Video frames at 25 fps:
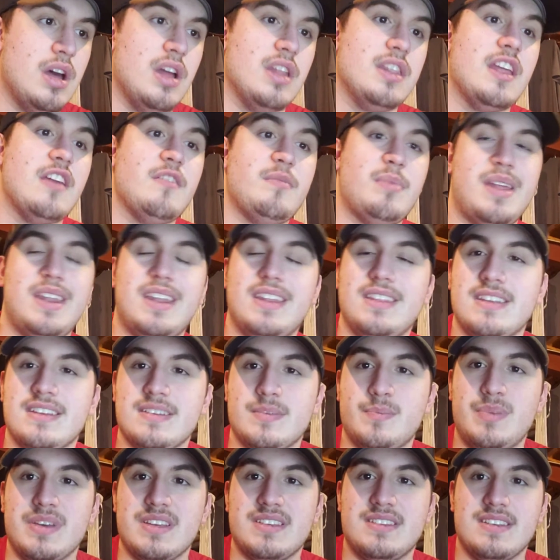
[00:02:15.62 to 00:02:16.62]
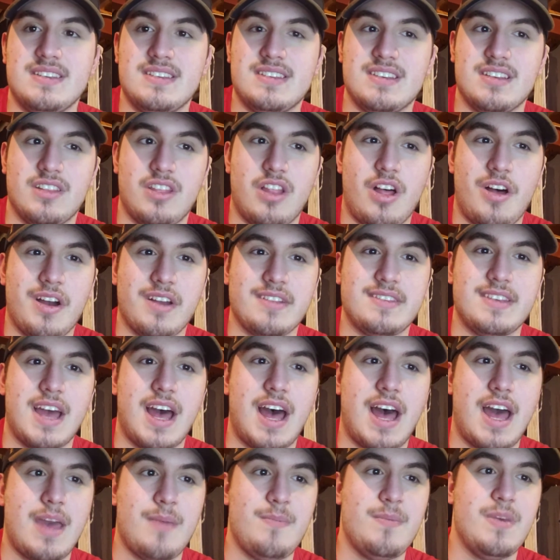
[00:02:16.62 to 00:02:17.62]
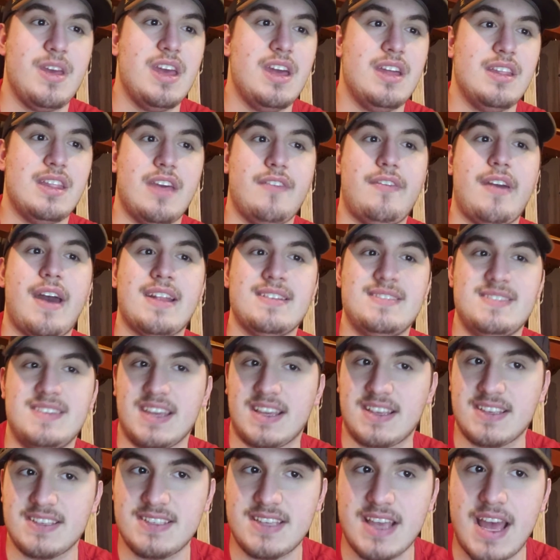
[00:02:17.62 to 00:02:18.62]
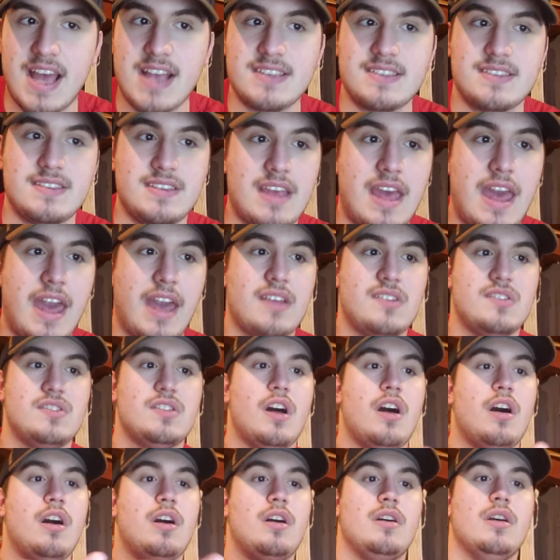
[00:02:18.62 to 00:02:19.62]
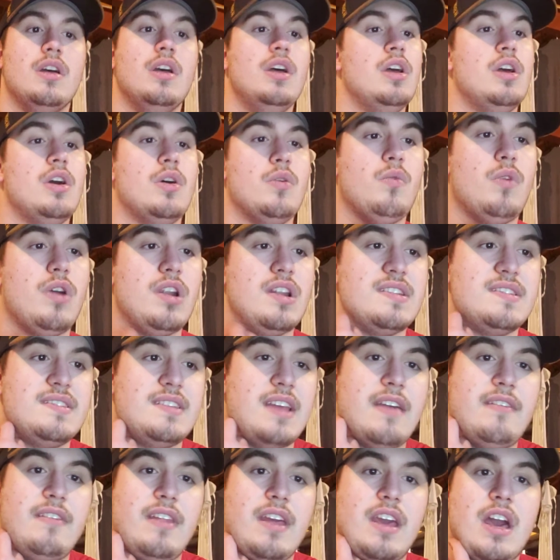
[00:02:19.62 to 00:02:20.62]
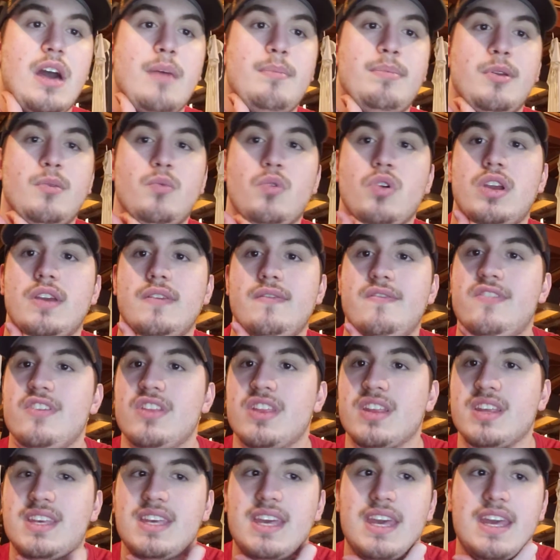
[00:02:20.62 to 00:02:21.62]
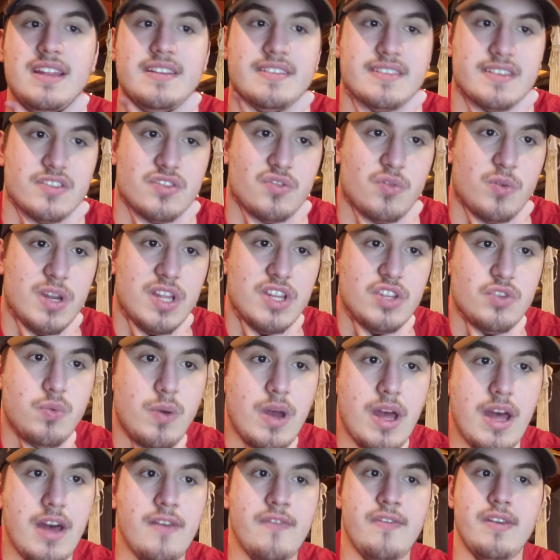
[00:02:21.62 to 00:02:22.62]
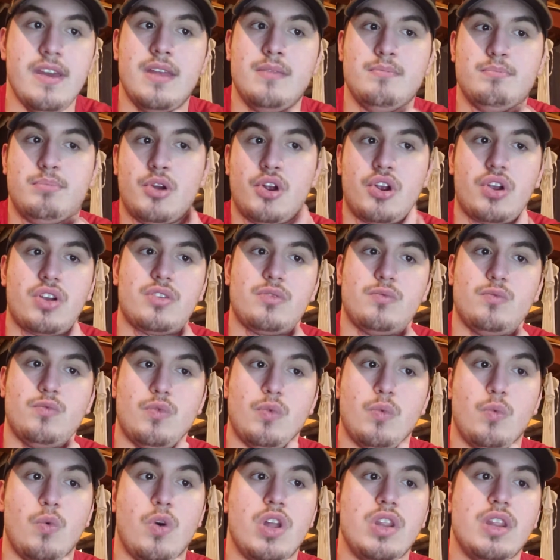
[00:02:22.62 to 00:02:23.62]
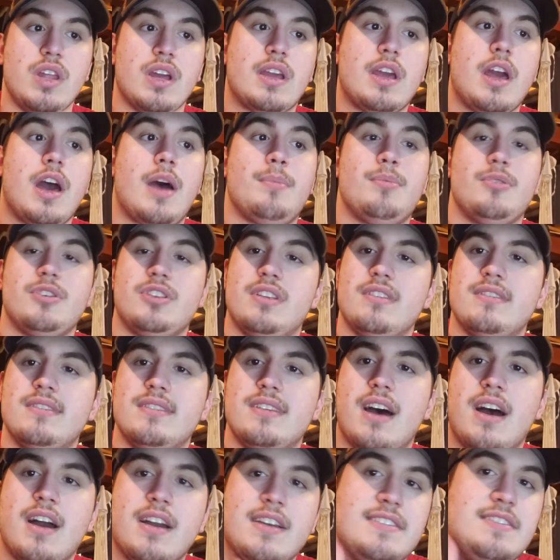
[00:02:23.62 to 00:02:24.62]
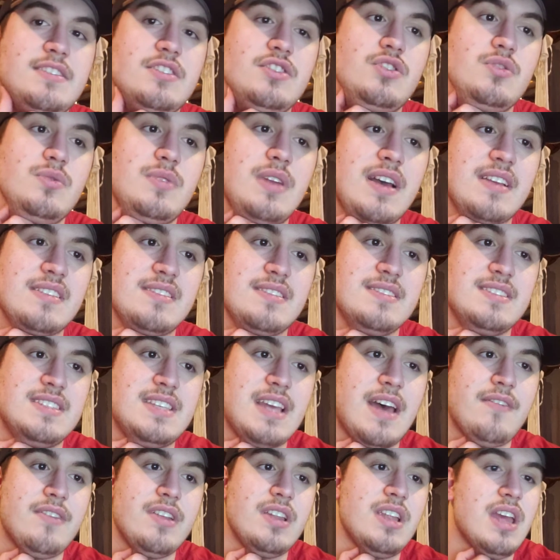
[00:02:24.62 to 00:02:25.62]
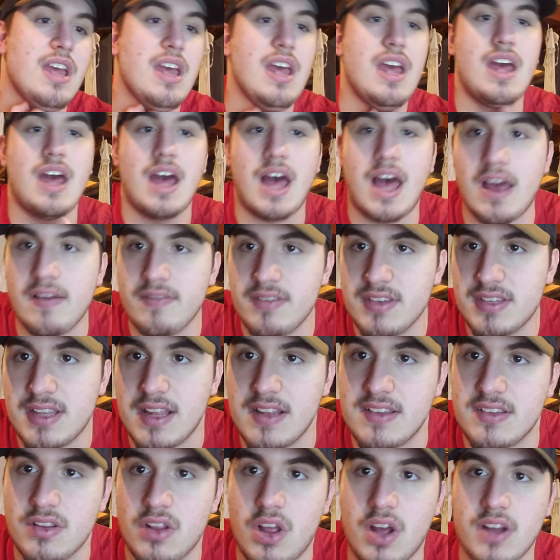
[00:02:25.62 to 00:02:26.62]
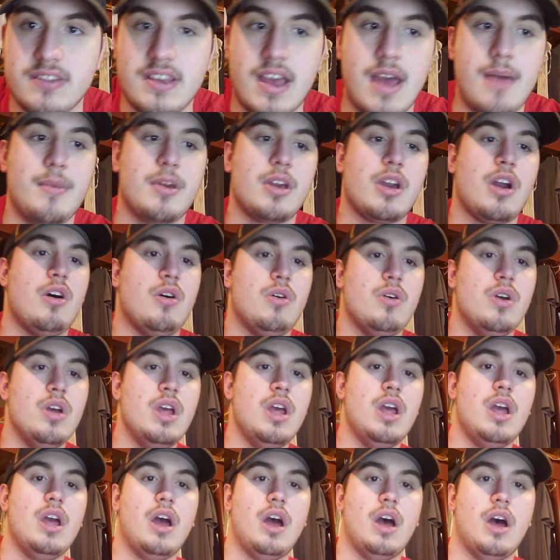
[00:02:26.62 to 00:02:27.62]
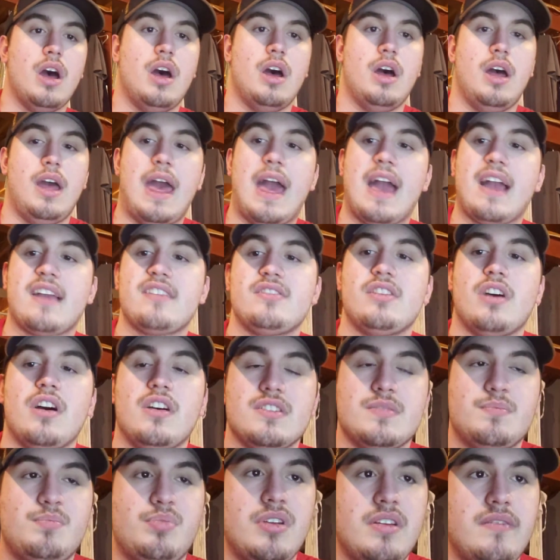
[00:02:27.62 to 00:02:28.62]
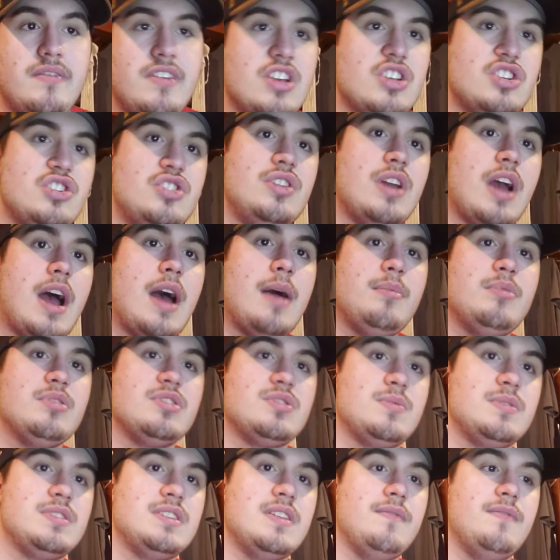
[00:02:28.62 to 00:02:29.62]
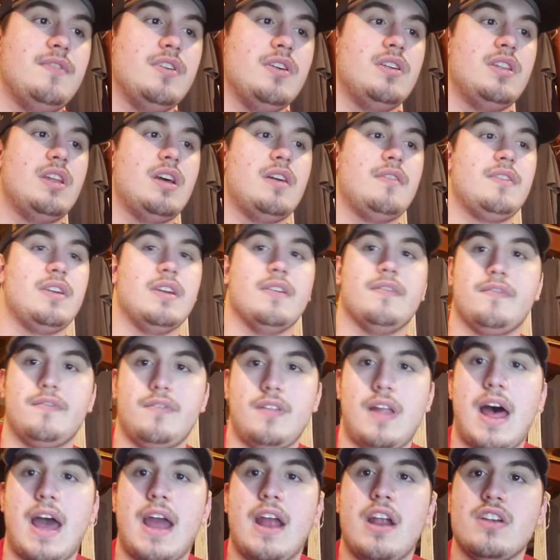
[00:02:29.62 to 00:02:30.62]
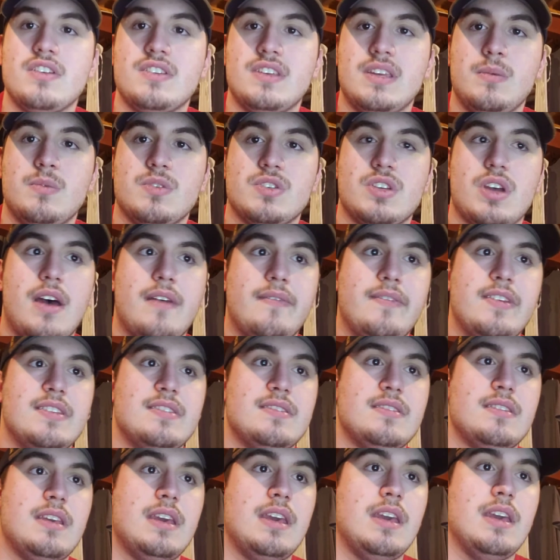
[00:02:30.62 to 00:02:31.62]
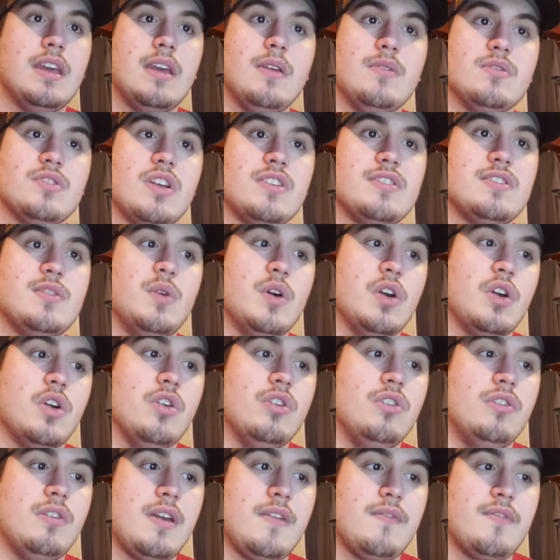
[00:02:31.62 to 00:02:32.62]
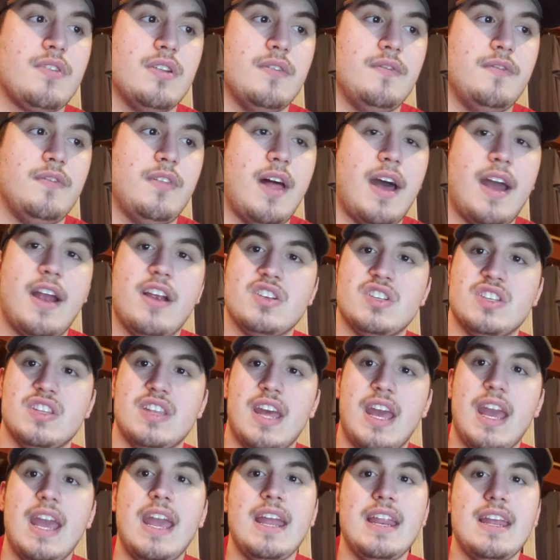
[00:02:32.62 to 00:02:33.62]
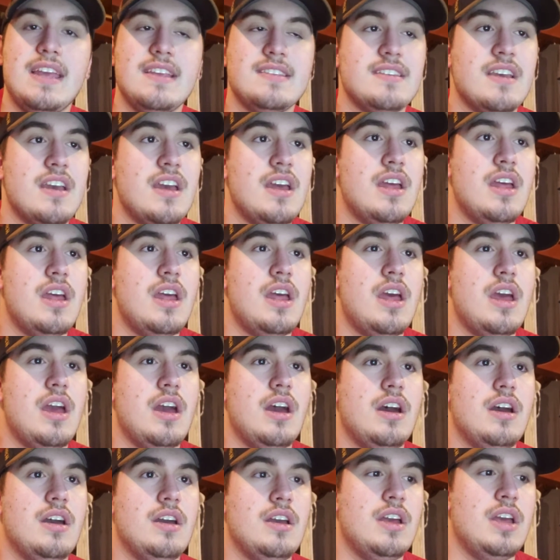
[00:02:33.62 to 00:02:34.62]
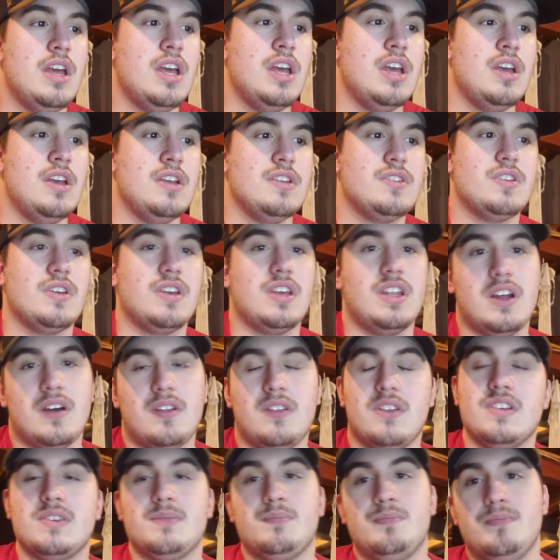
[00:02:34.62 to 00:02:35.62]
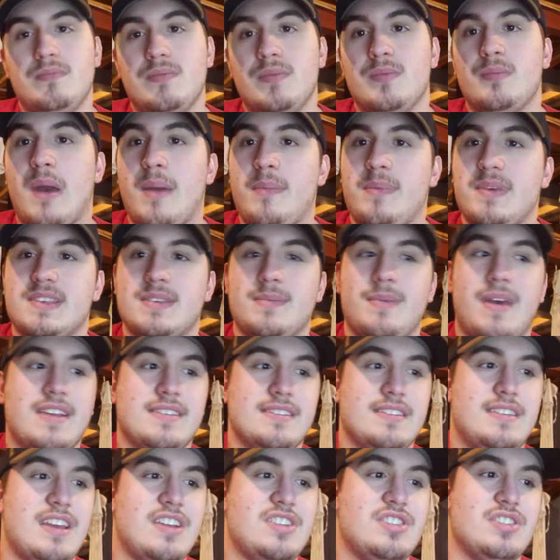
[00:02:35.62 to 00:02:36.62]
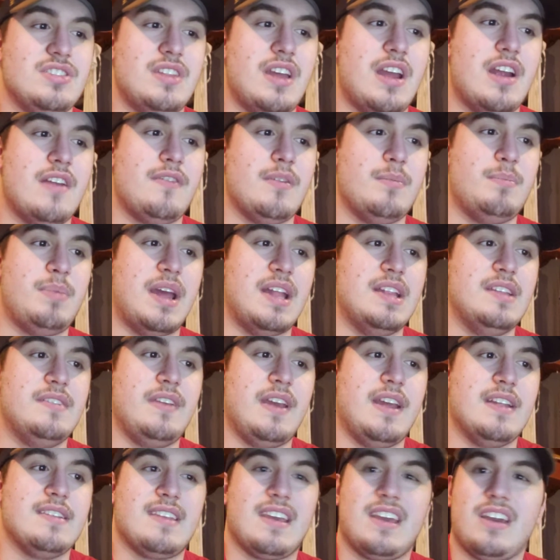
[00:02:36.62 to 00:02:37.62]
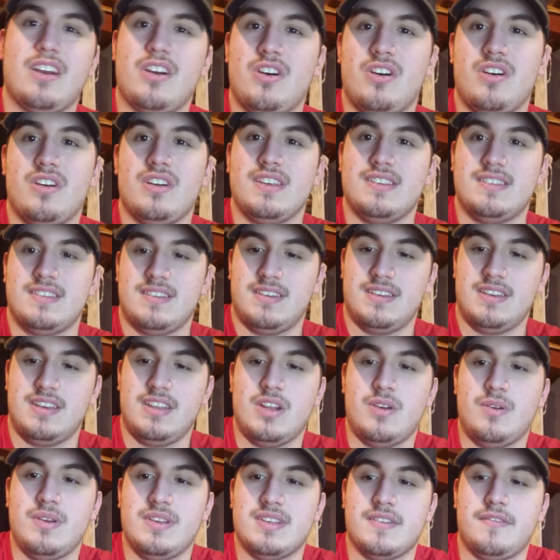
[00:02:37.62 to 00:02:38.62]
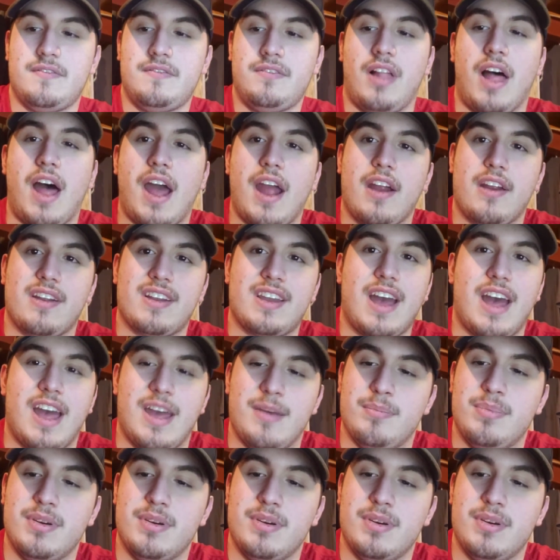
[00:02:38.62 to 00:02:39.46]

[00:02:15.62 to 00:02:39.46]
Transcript: They've been in this business a long time. They've had success. Hextall won a Stanley Cup when working for the Kings in 2012, and Burke won the Cup with the Ducks in 2007. Obviously, that's a long time ago. Hextall's previous job was with the Philadelphia Flyers. He was also a goalie for the Flyers in the 80s. So, there's might be some hesitation there for Pens fans, like, oh, he's a Flyer guy.